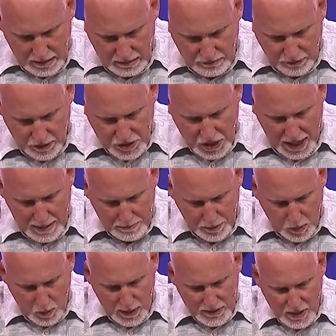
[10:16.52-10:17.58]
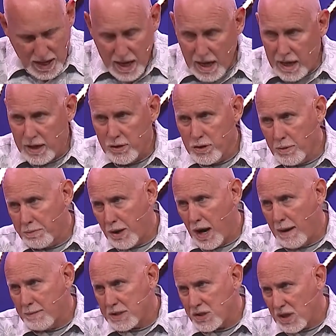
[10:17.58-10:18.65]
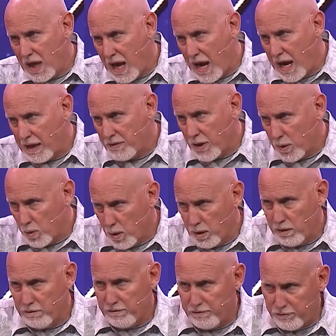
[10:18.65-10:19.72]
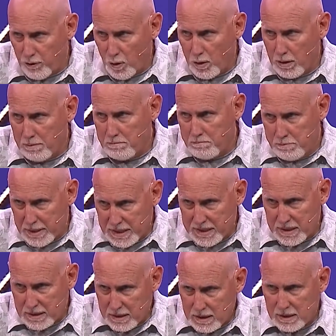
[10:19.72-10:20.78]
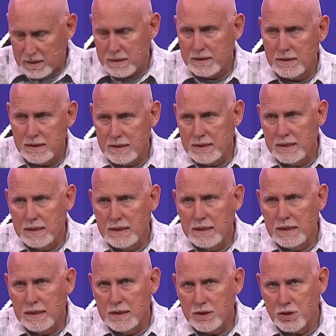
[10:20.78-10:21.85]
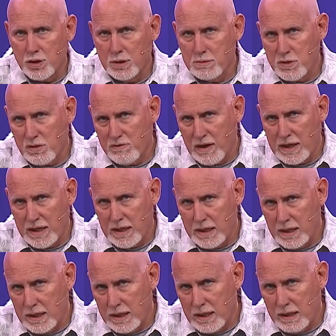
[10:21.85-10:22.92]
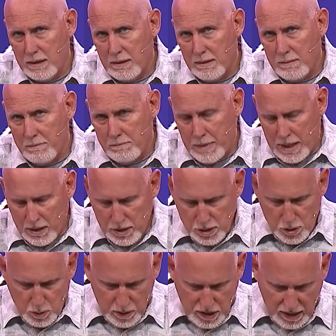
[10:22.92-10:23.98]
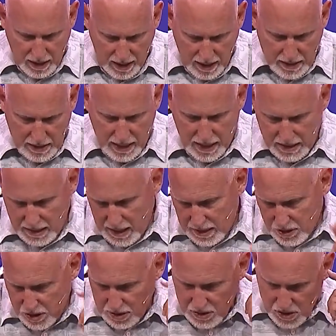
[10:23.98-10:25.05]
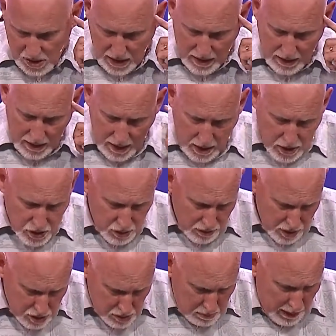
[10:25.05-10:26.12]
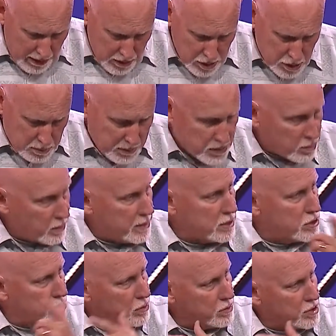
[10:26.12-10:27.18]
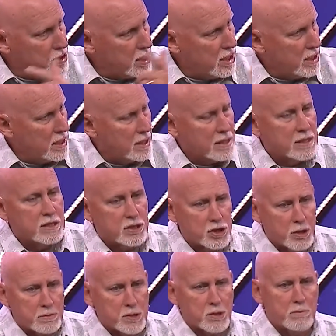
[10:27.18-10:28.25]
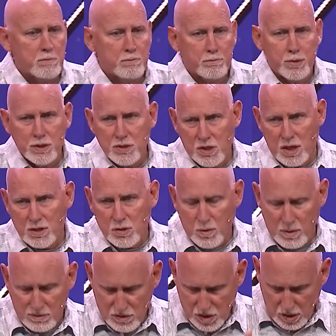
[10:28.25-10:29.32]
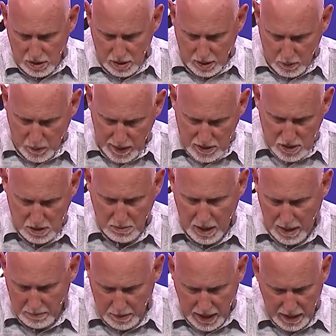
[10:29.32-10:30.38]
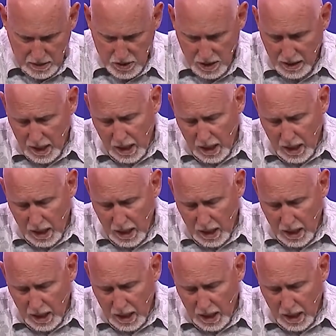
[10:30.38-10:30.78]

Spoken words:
For example, when they entered the Promised Land, they were forbidden in terms of any marriage with the Canaanite nations. And so this marriage between a Jewish king and an Egyptian princess would have certainly raised some eyebrows,